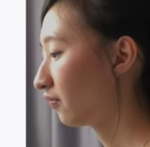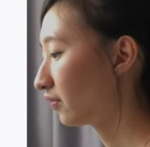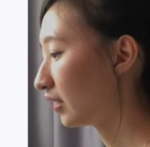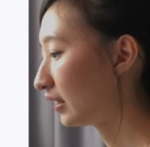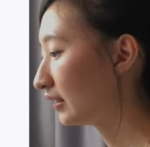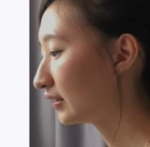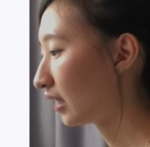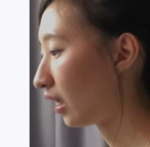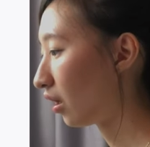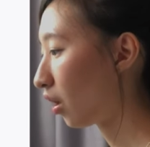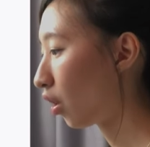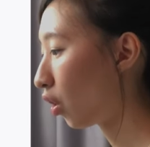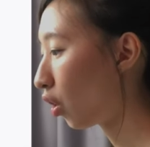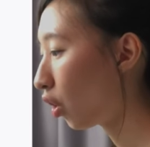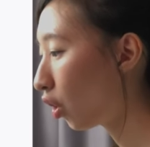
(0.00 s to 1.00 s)
These are
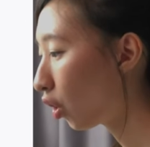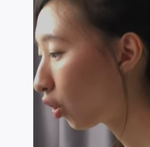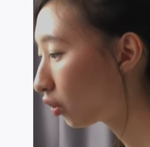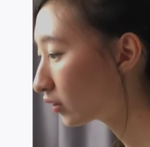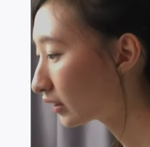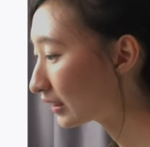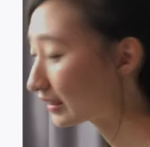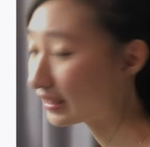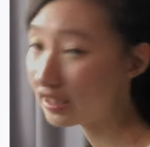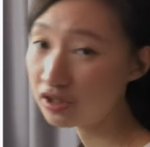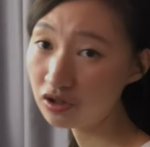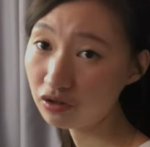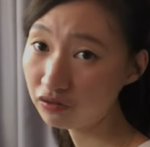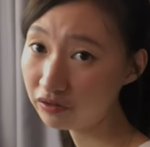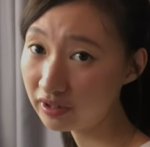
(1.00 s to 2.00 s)
all the
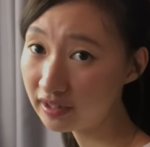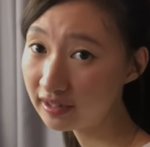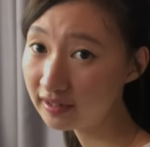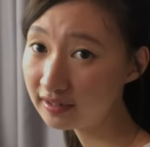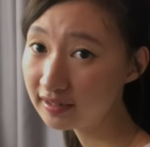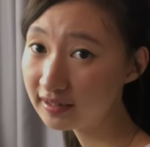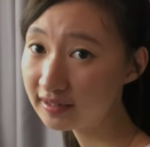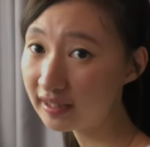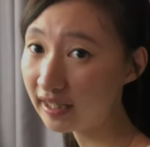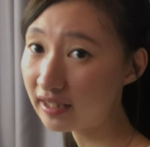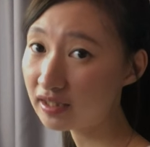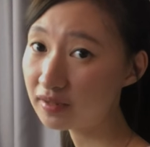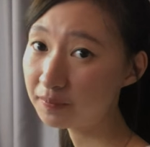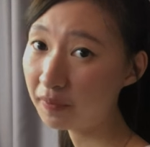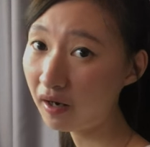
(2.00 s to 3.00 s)
essential readings that
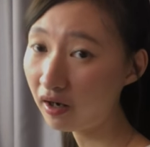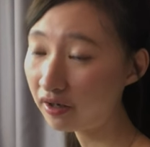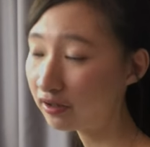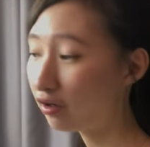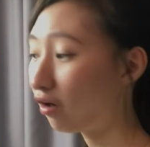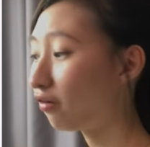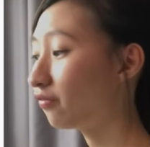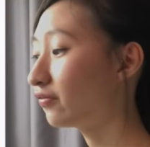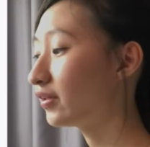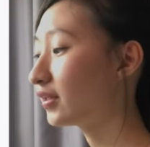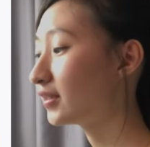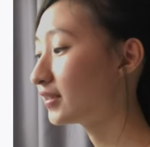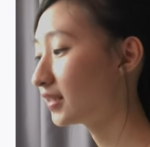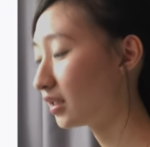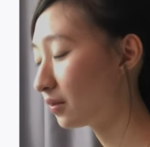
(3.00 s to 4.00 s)
is part of
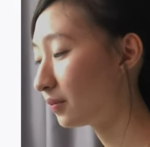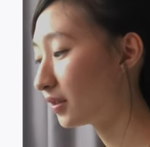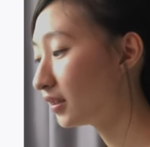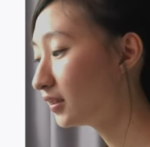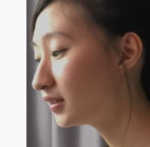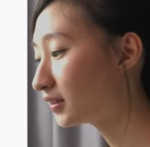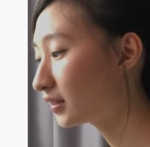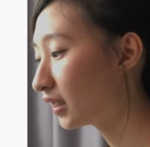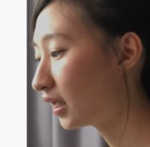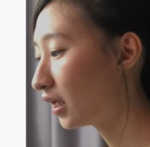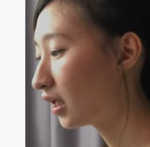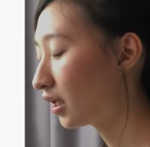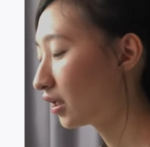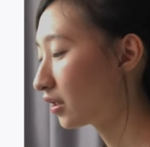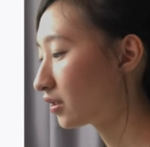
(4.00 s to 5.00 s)
the syllabus.
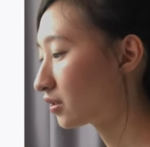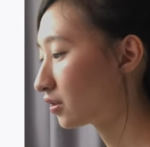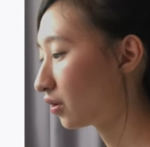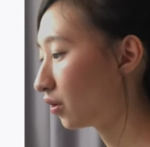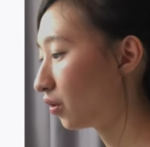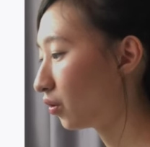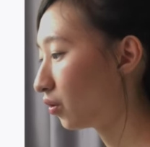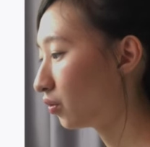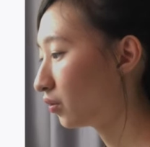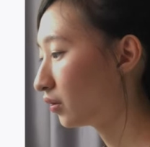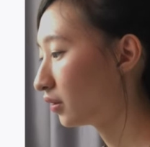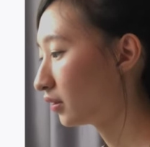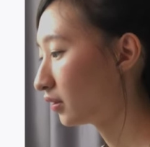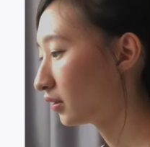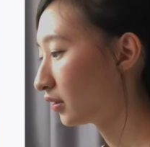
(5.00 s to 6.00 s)
So,
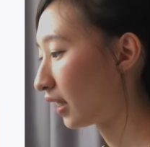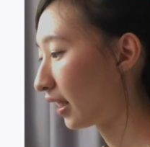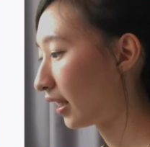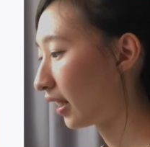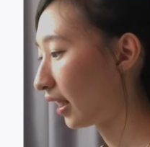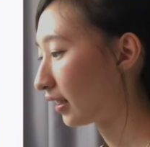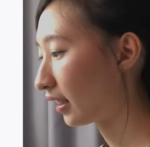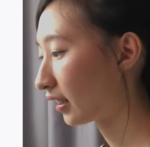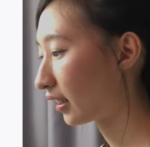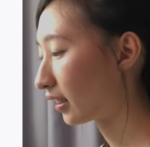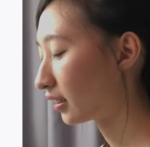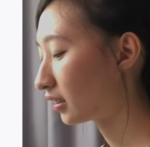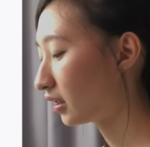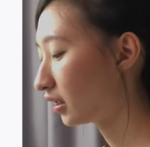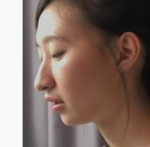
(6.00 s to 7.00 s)
and I
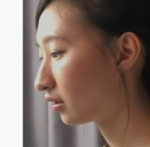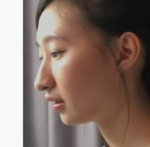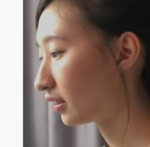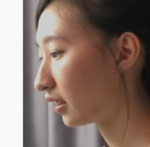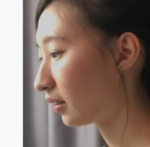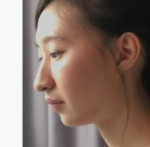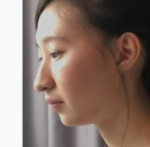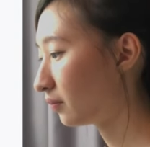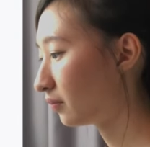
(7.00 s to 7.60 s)
can click on them,